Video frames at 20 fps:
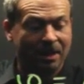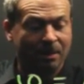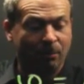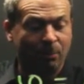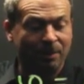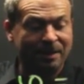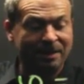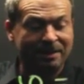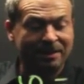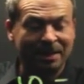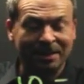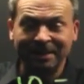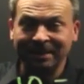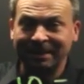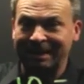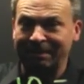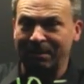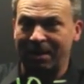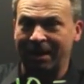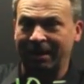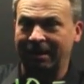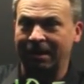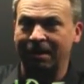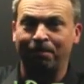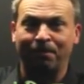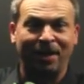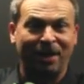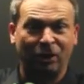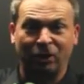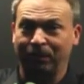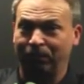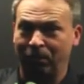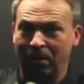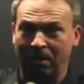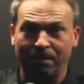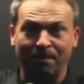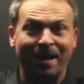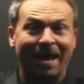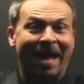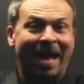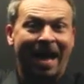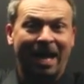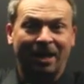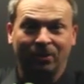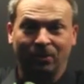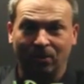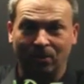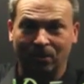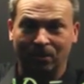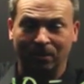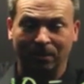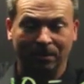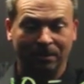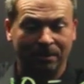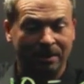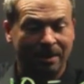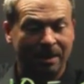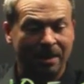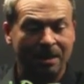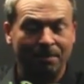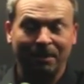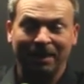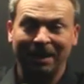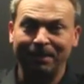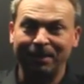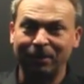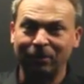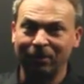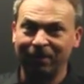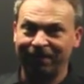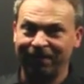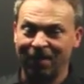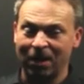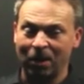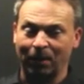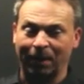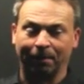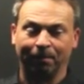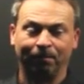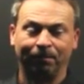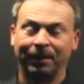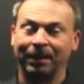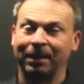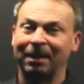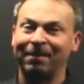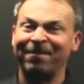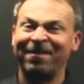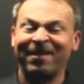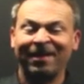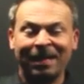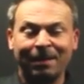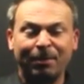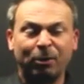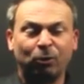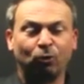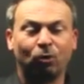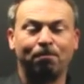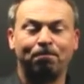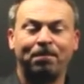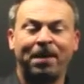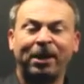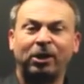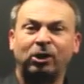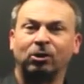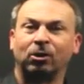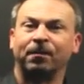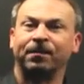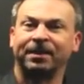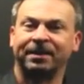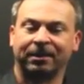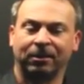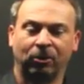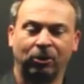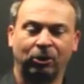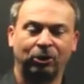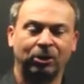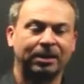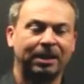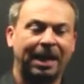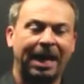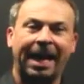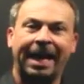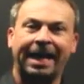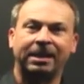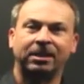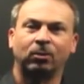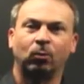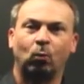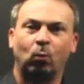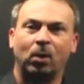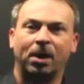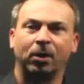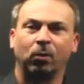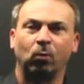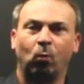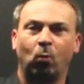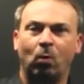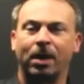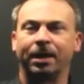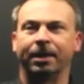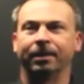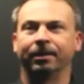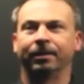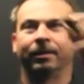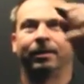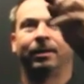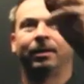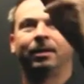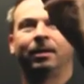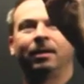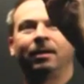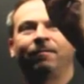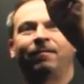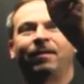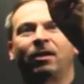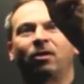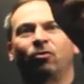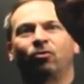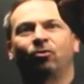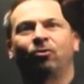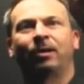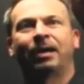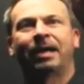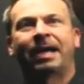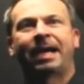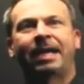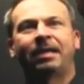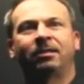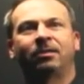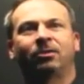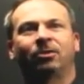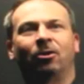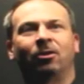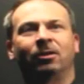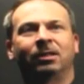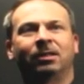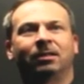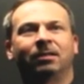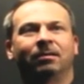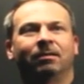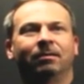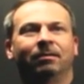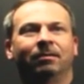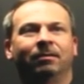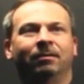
Well, this doesn't seem like a picture problem at all. But let me do the following. Let, let me draw a picture of the solution 8, 1, In fact, I'll draw 8 dots